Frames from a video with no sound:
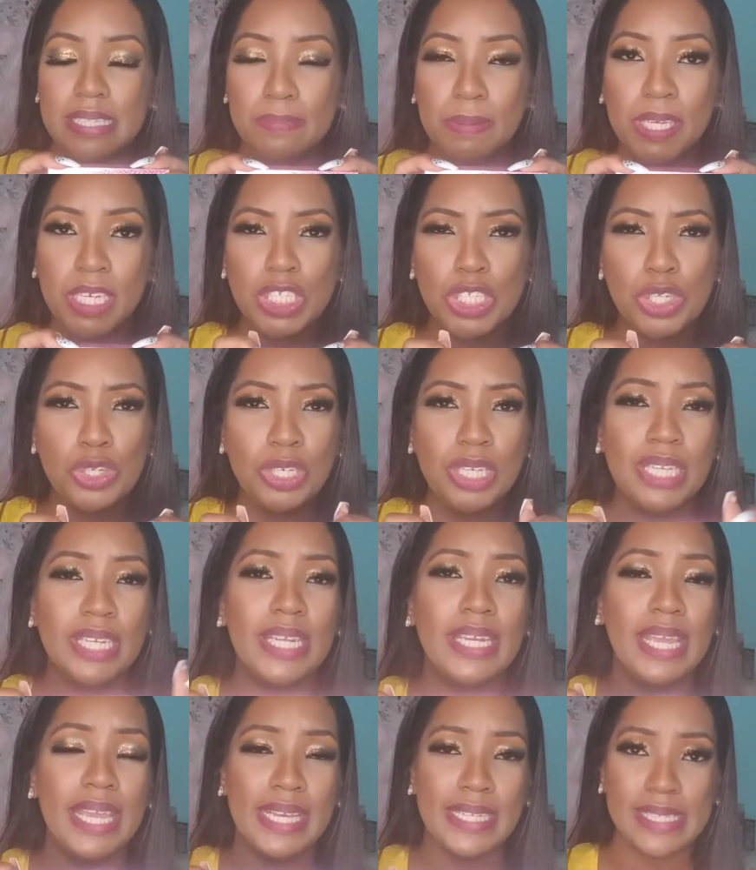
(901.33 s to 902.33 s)
because you need
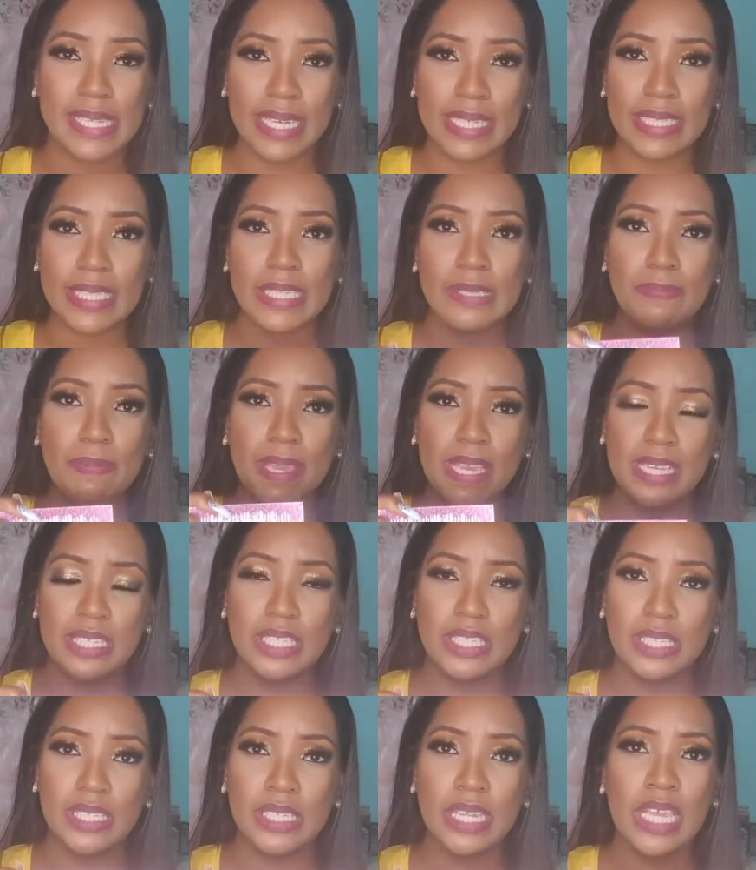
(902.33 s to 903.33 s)
an airtight
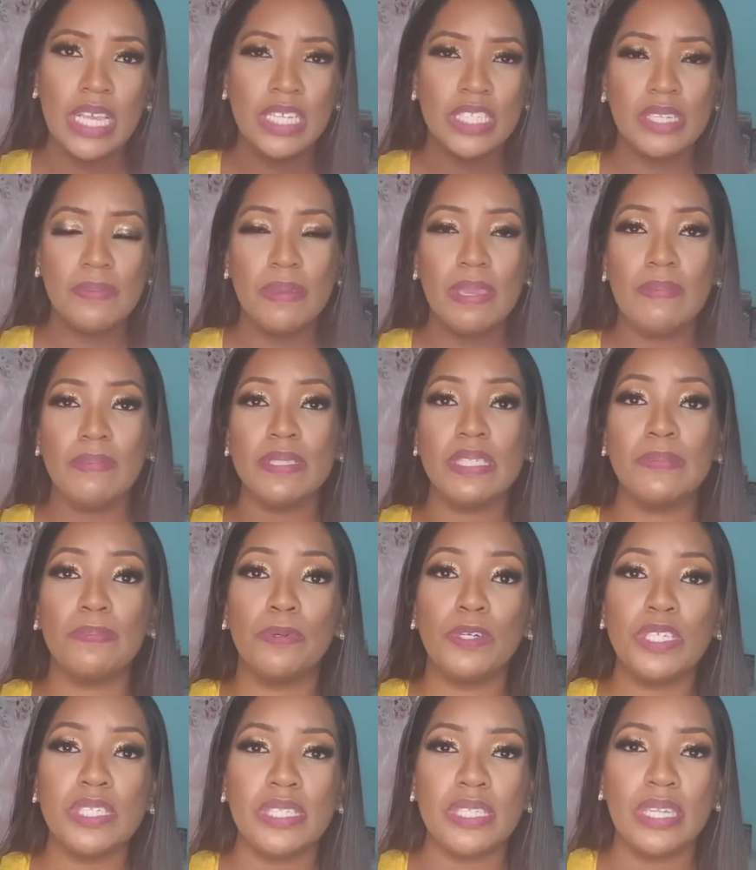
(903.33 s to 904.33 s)
space to be able to
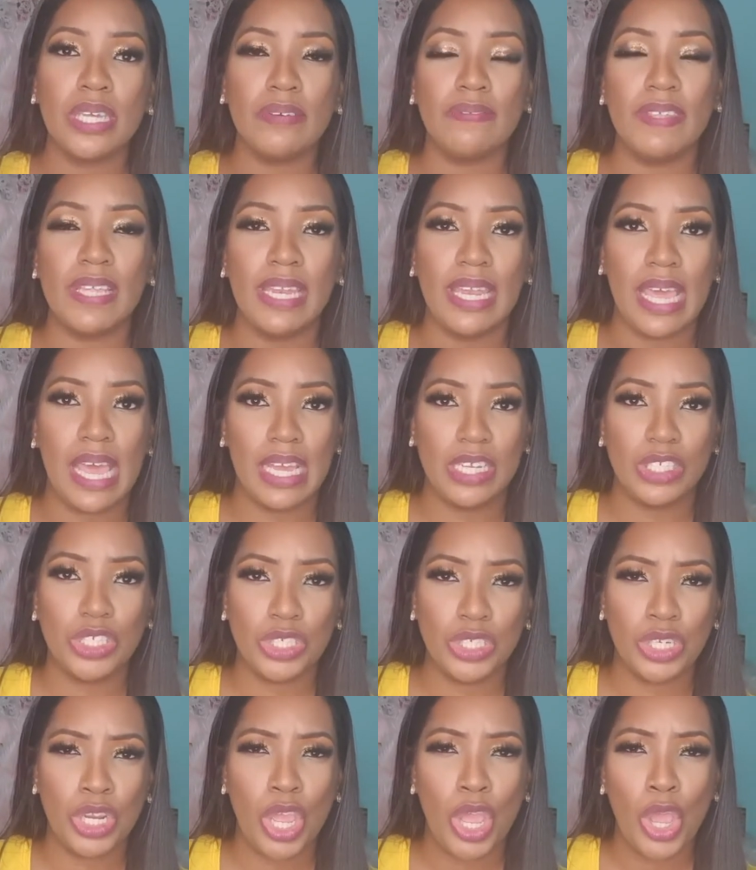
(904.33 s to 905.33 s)
preserve the
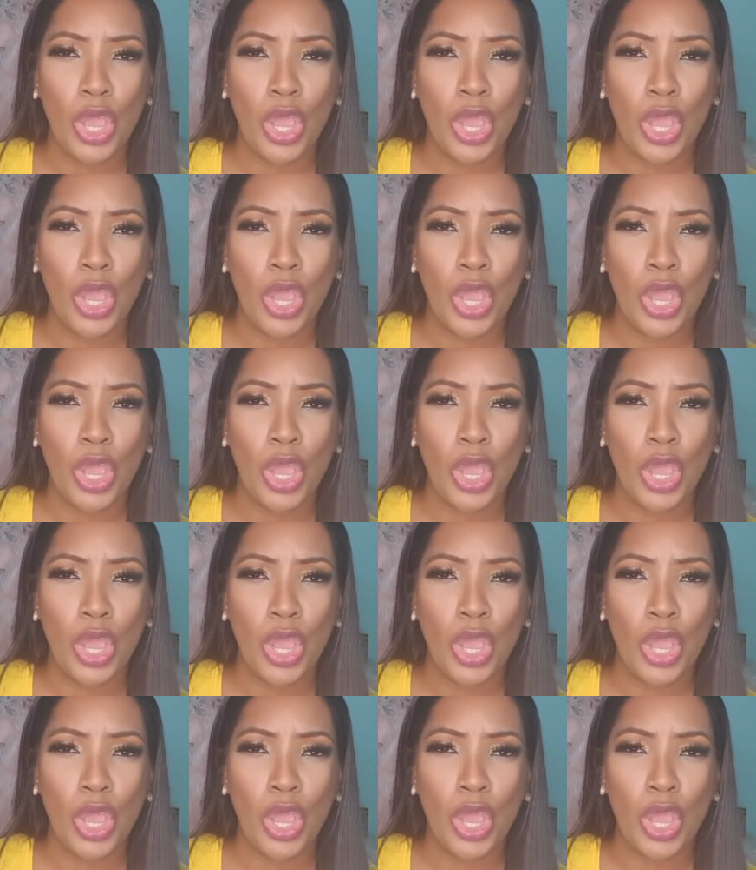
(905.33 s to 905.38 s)
lash.